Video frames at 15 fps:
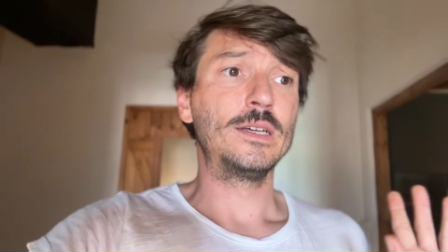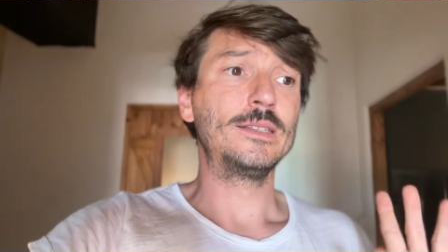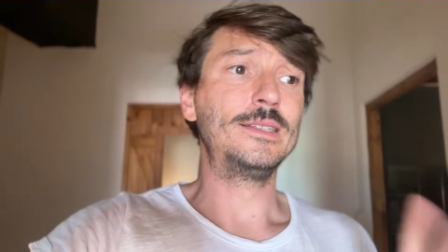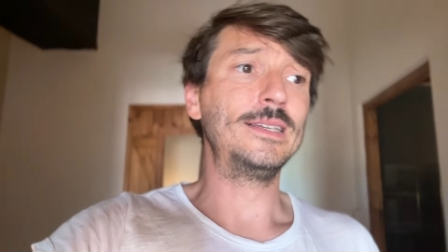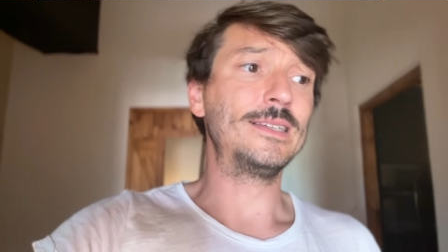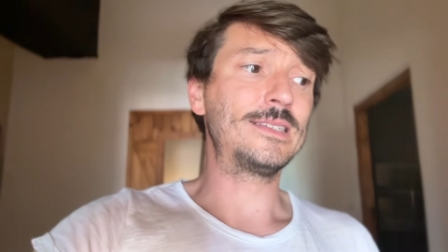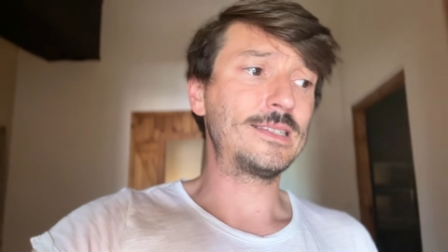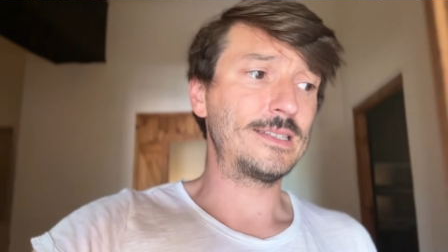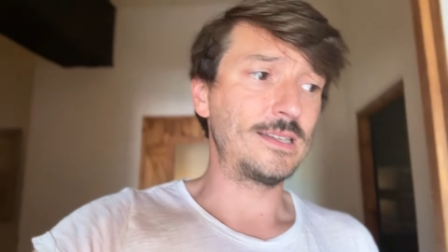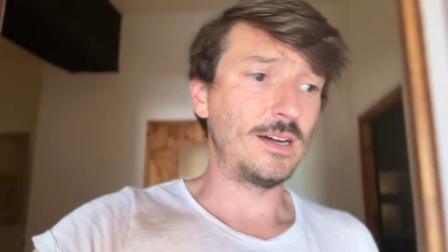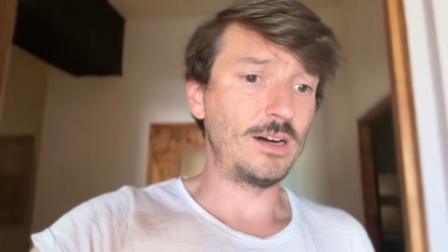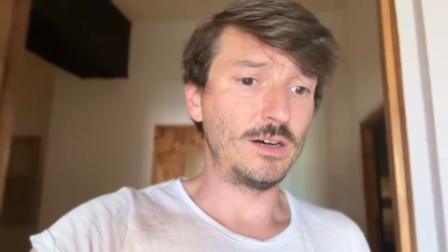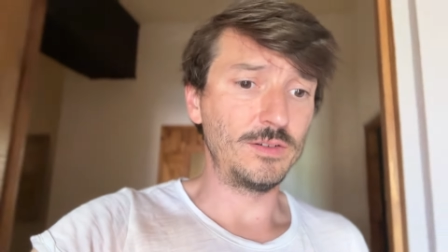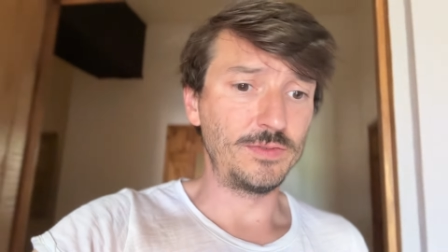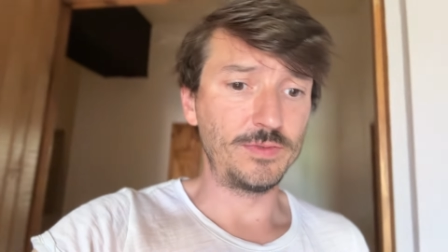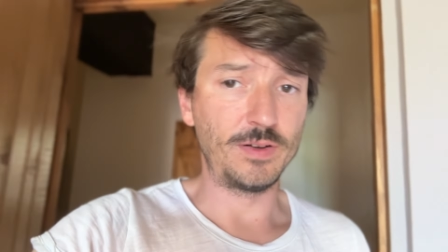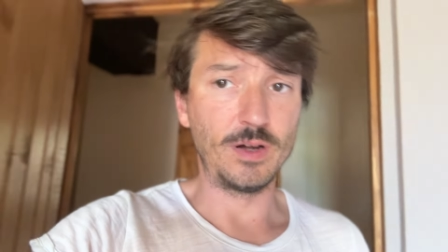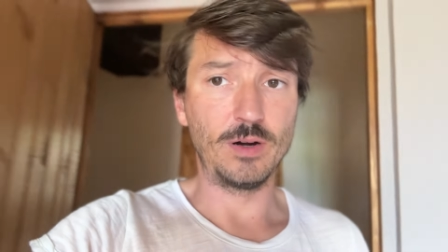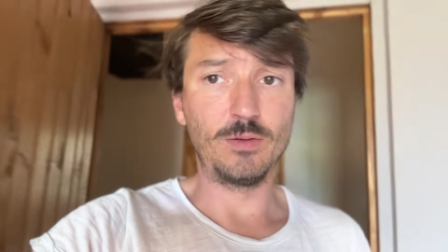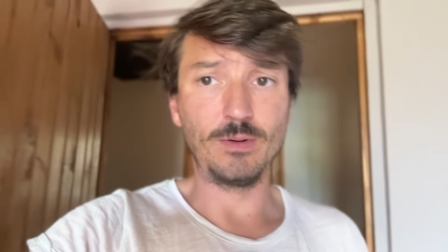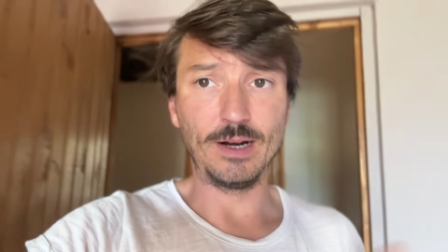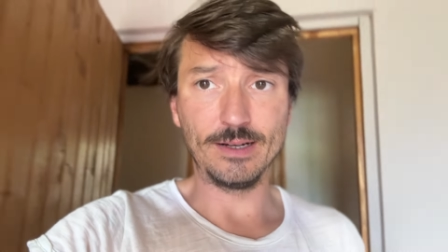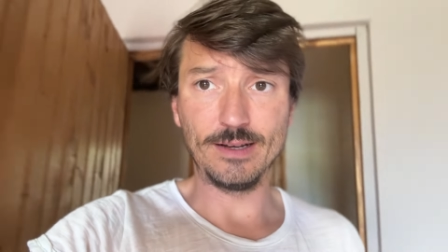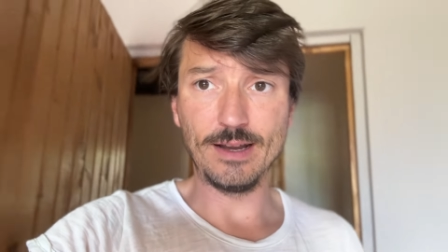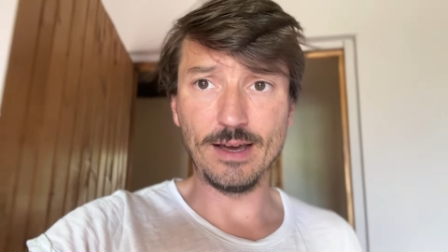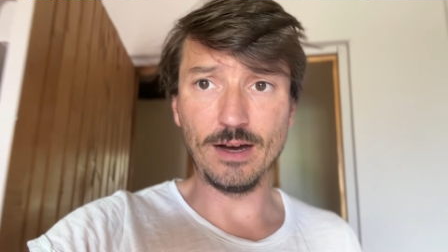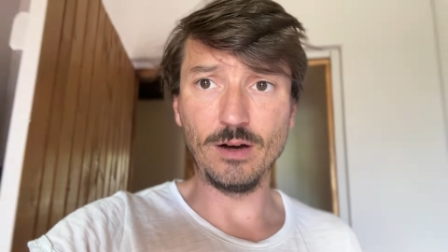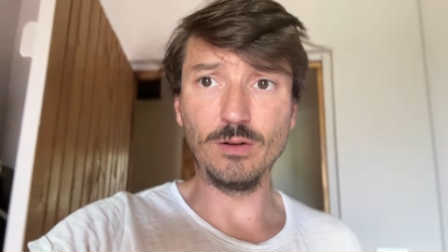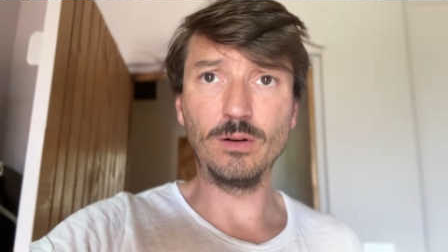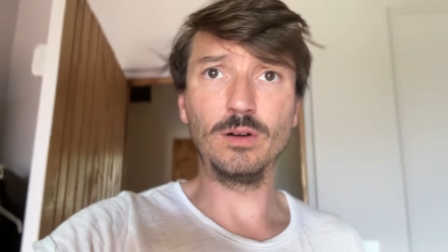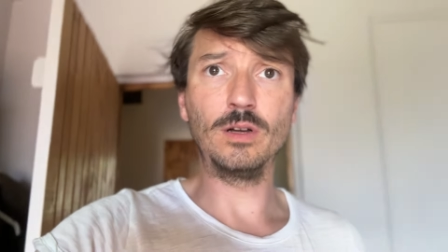this stuff right now.